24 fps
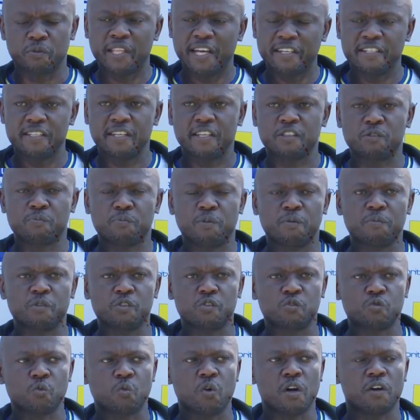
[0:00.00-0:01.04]
That he has
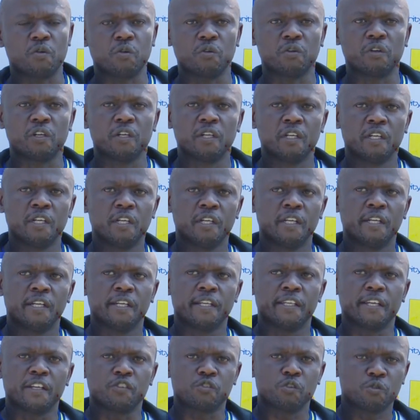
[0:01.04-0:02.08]
promised to work
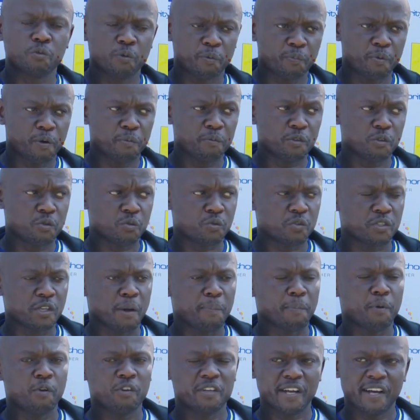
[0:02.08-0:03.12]
on. He has also promised to
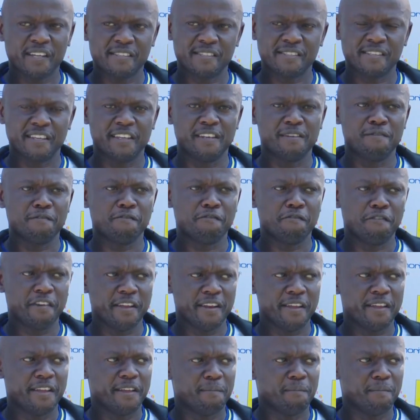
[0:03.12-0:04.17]
support us in
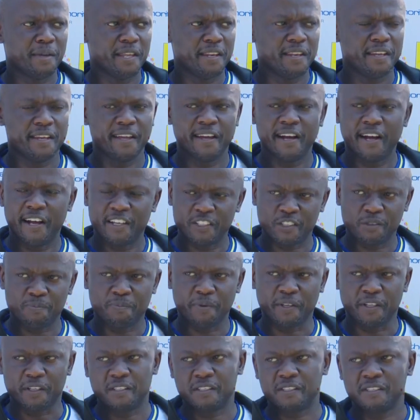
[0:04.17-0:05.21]
very many
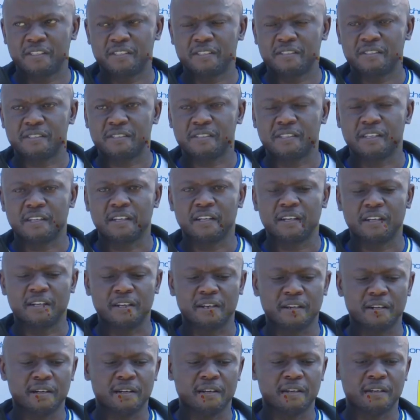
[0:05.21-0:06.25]
aspects.
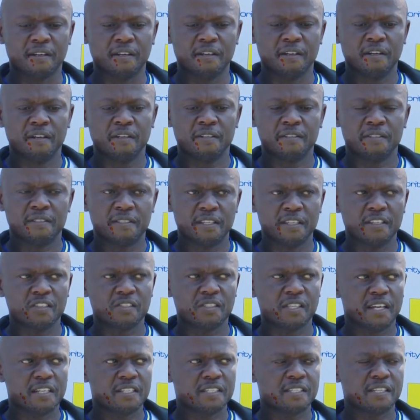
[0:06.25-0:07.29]

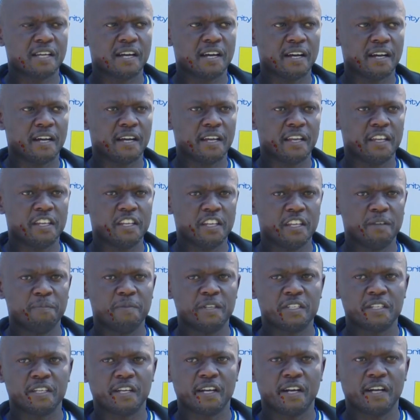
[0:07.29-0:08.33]
Things that are
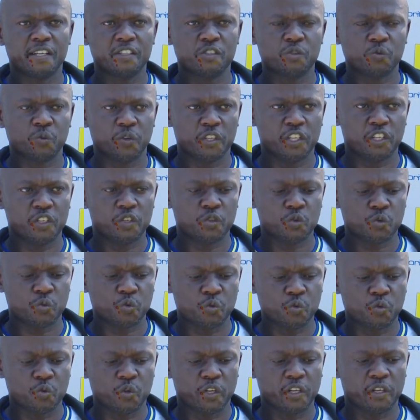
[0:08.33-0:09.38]
inhibiting us, we need
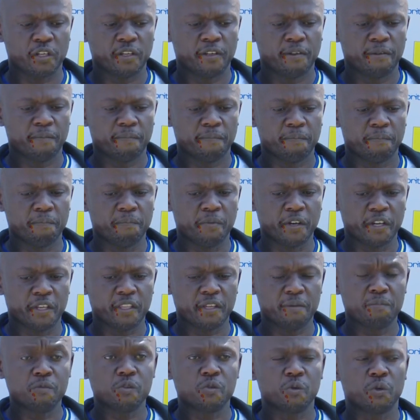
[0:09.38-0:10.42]
to bring
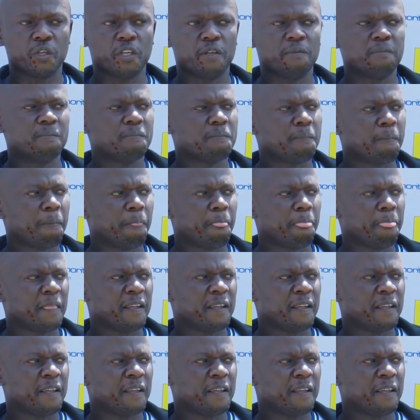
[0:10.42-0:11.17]
them to him.